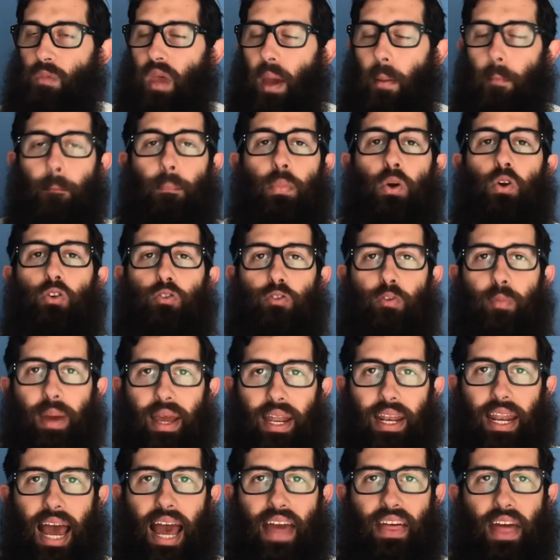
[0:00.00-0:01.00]
movement.
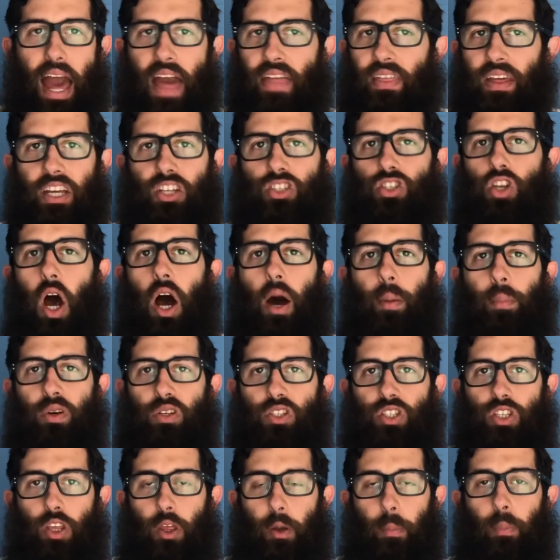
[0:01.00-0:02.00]
I think it's
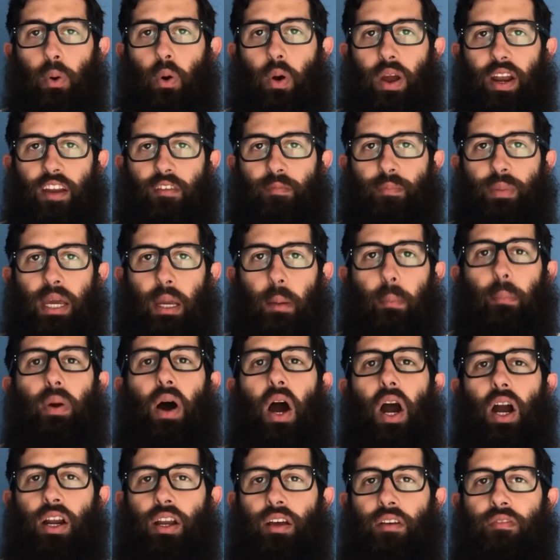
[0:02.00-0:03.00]
almost to the point of being
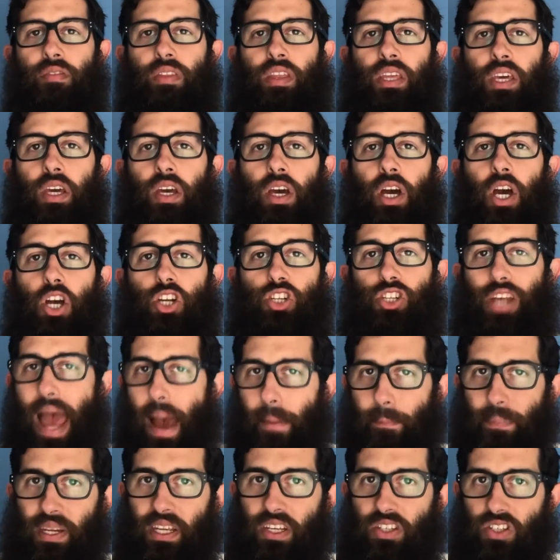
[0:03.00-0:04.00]
part of the
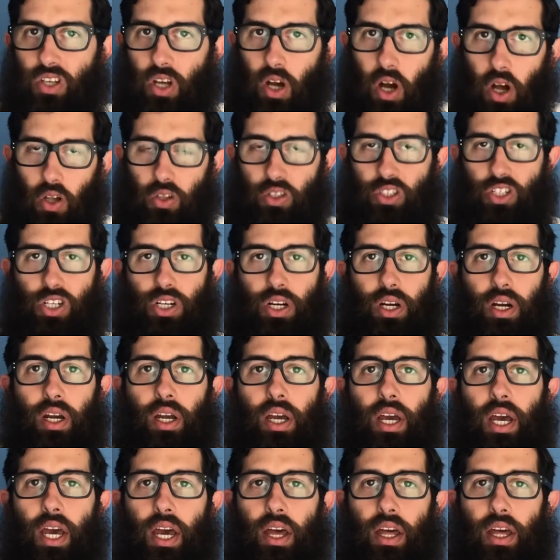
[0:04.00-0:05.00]
Japanese culture.
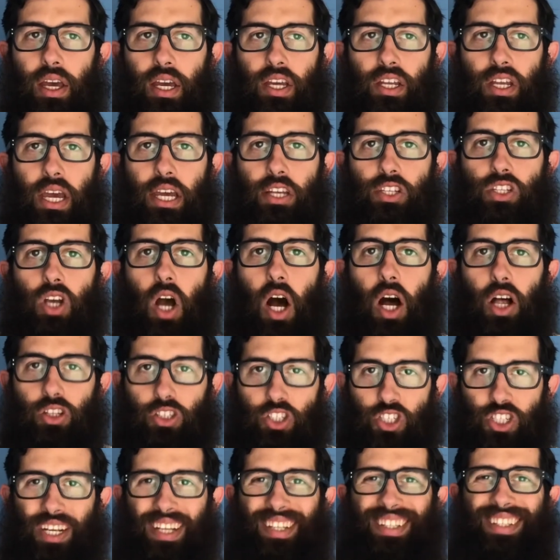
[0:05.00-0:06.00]
It's called
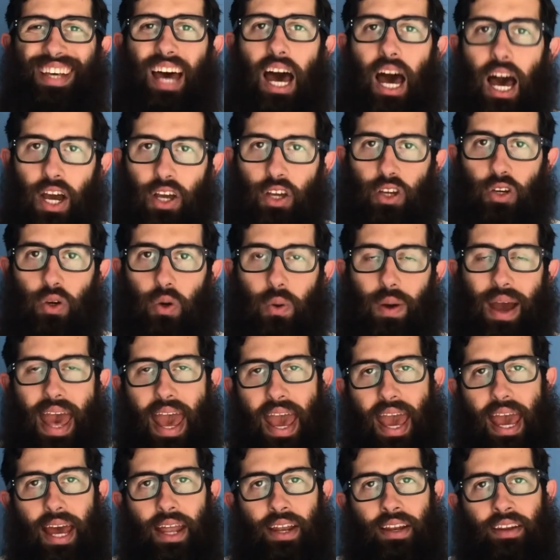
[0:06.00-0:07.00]
Shindagu,
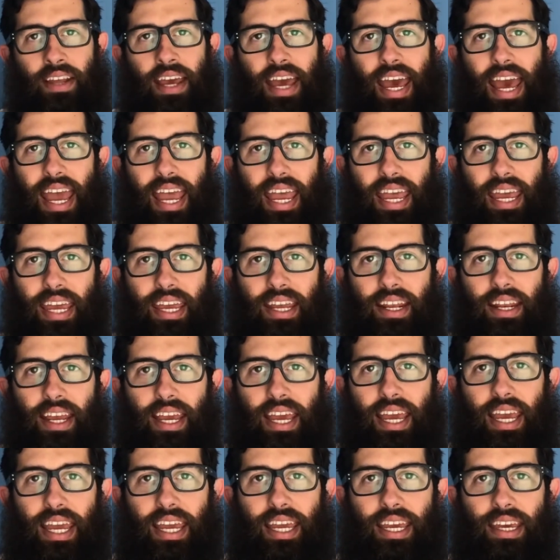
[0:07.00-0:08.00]
and it
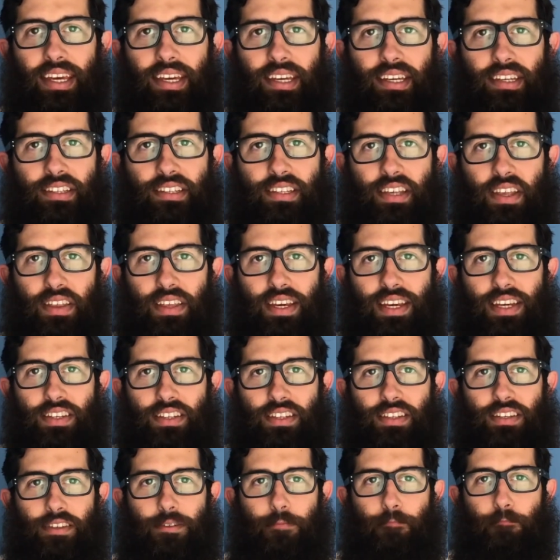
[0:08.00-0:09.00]
is
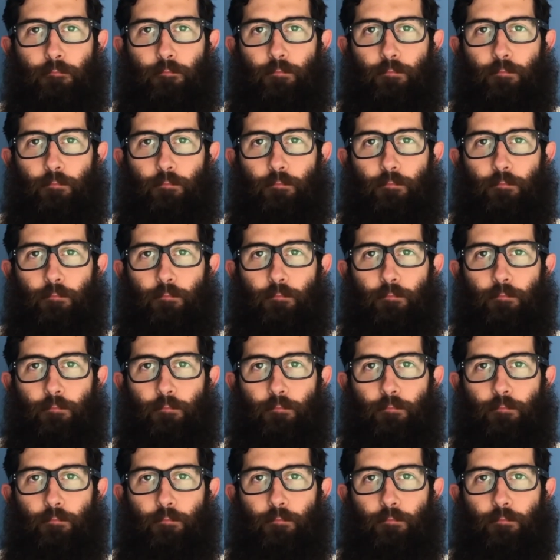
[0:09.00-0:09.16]
this